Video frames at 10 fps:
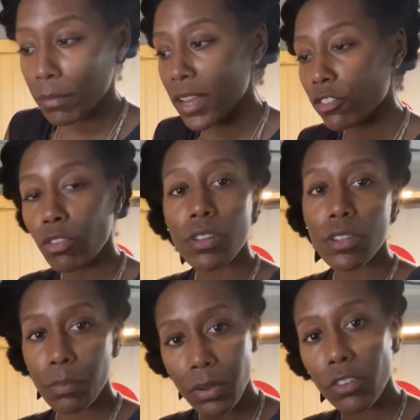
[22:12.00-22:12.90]
make sure that you
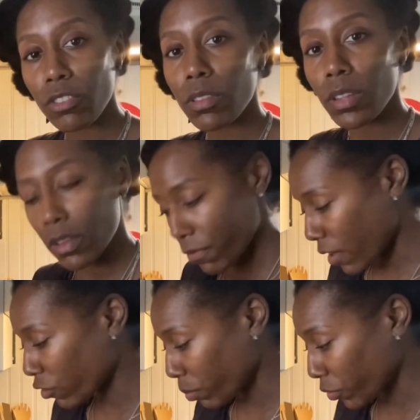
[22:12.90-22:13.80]
push the
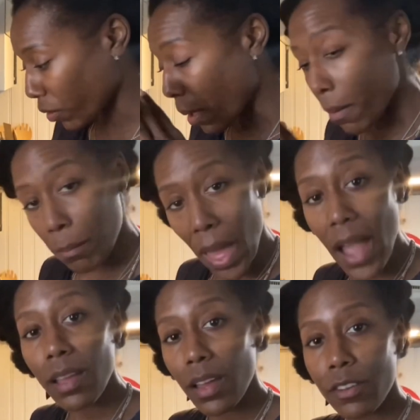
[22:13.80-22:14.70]
vegetables
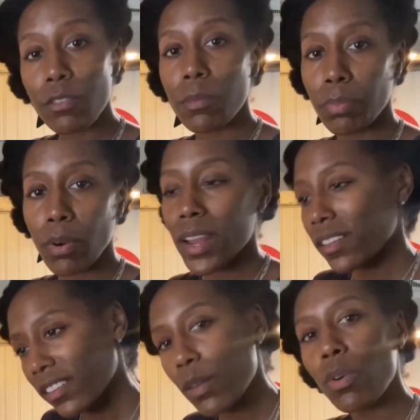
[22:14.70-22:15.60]
back under the brine
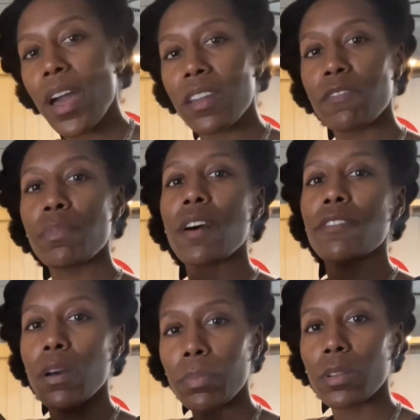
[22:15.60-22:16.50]
because they will kind of puff
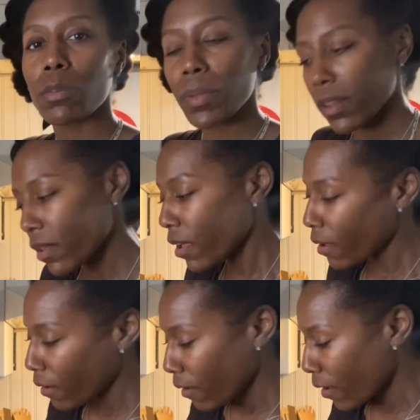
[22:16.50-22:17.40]
up a little bit.
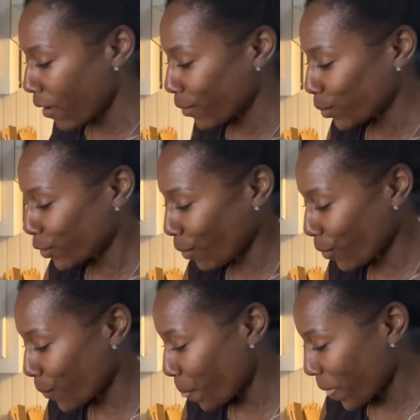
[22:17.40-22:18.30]

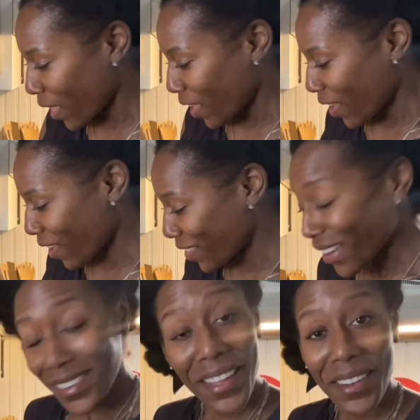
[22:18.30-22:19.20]
So
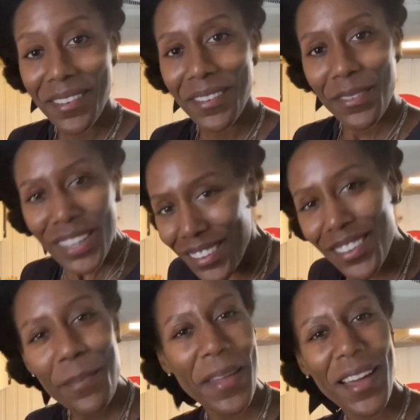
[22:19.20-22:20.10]
that's it. Wasn't
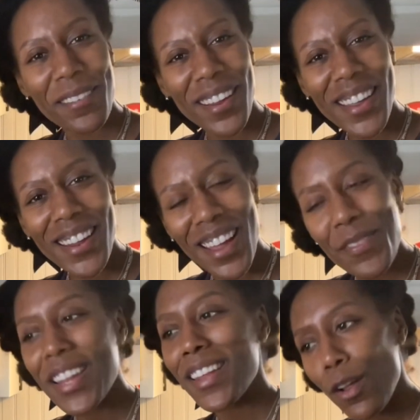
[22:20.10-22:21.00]
too bad, right? I
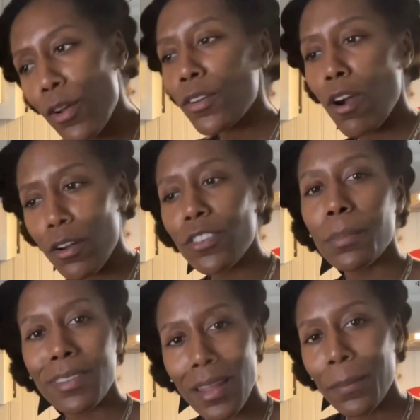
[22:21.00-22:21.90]
mean, there are some
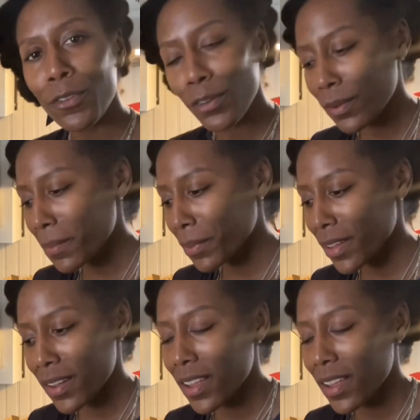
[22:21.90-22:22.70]
steps to it, but